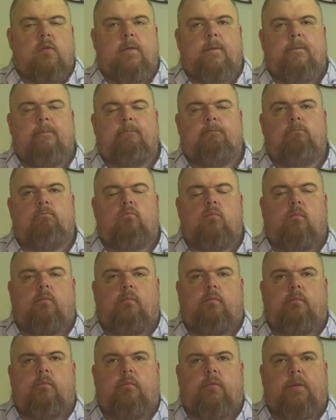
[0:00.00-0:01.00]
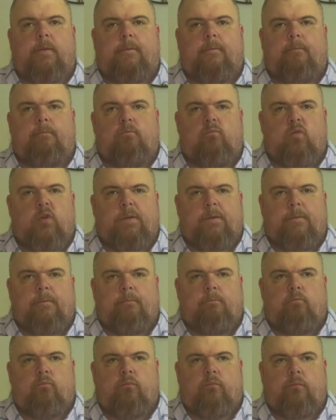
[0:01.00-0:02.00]

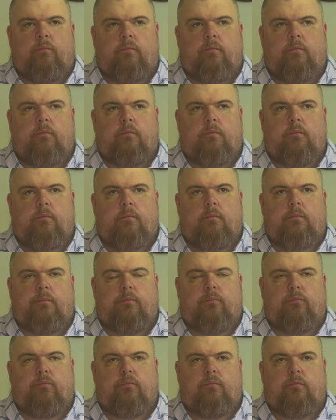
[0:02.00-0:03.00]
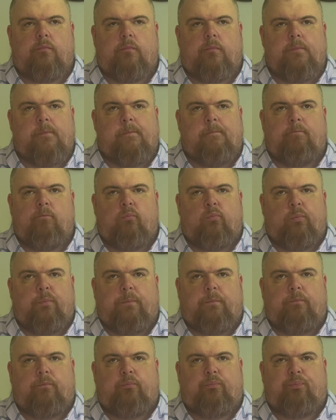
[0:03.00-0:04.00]

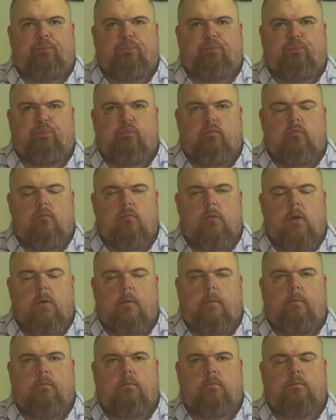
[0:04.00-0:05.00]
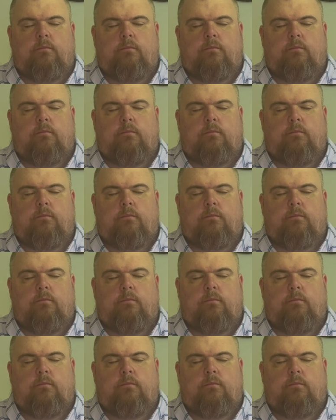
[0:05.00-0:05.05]
Nothing is said.